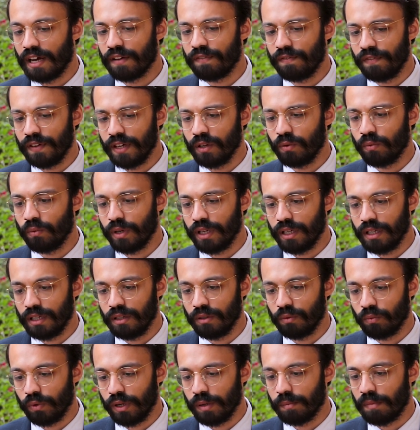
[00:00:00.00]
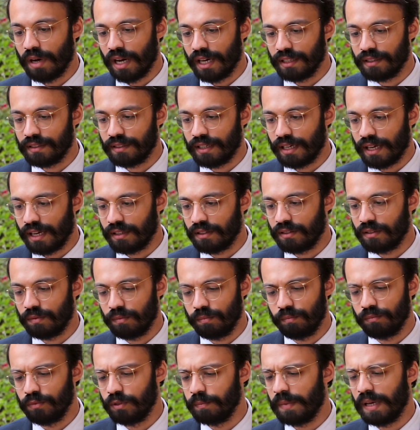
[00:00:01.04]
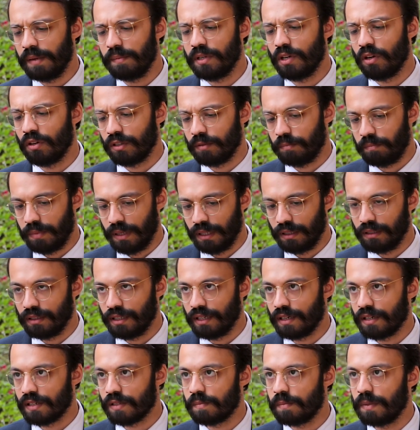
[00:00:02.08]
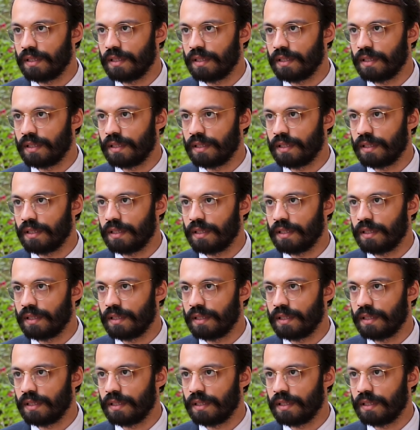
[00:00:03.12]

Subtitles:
think we might get maybe not billions,